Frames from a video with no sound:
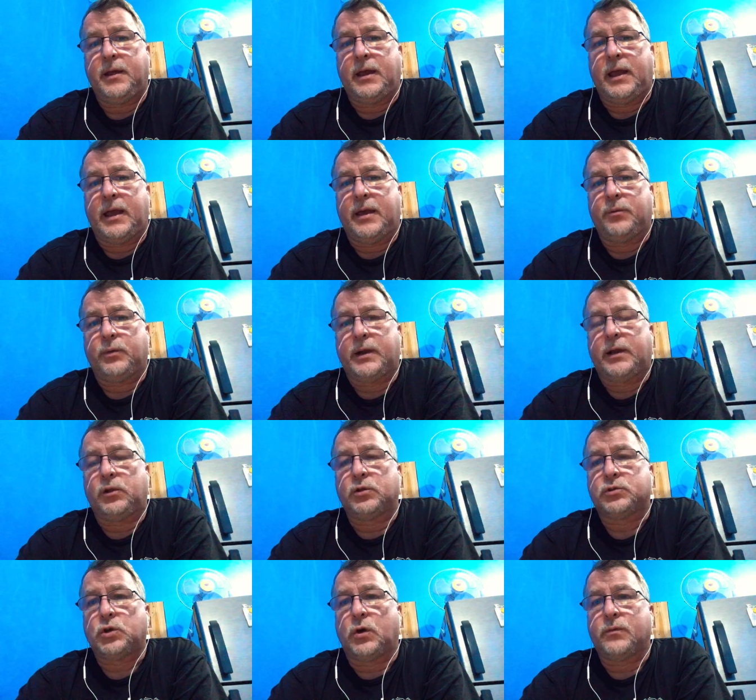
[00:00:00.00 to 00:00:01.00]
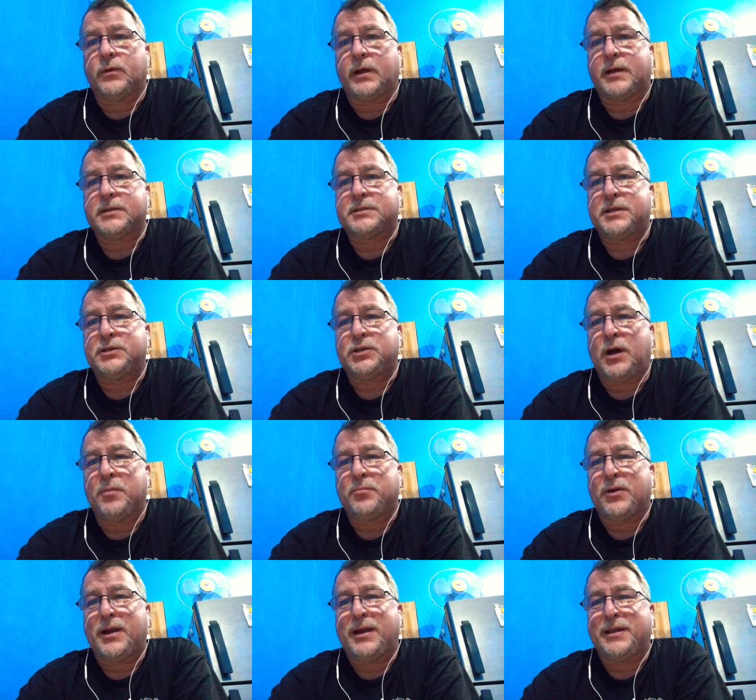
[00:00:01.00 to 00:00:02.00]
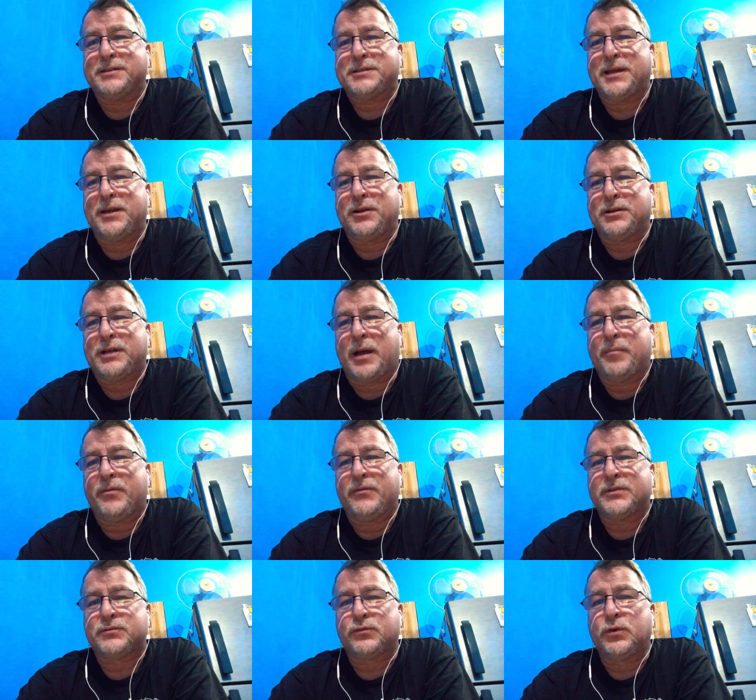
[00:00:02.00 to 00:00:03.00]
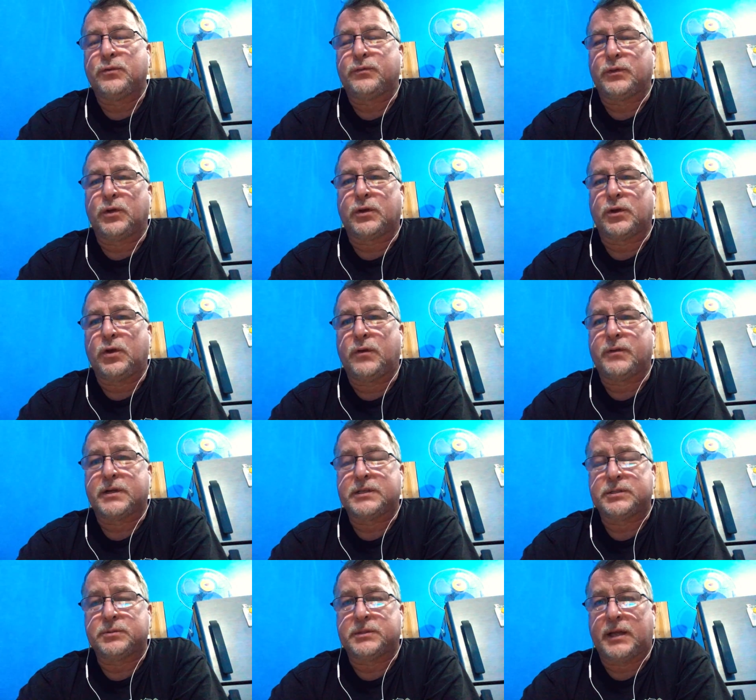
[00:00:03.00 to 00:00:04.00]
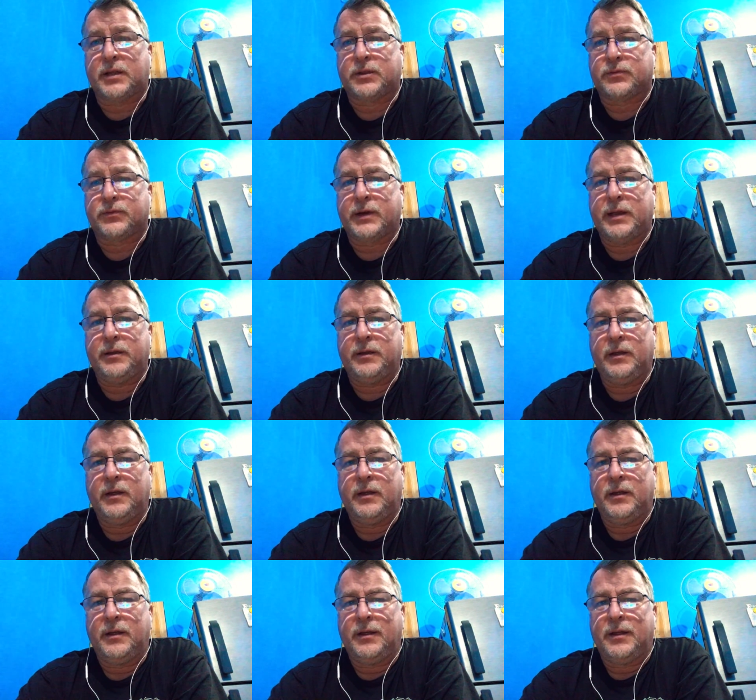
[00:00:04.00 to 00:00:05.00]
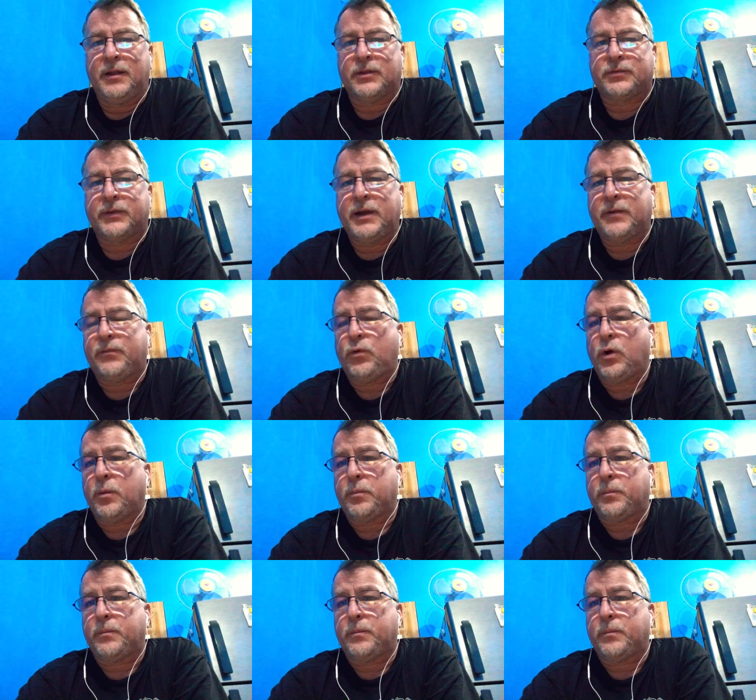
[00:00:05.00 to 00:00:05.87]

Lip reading: And when I looked over, I could see Tom Brady standing on top of his roof looking over, because it was like three or four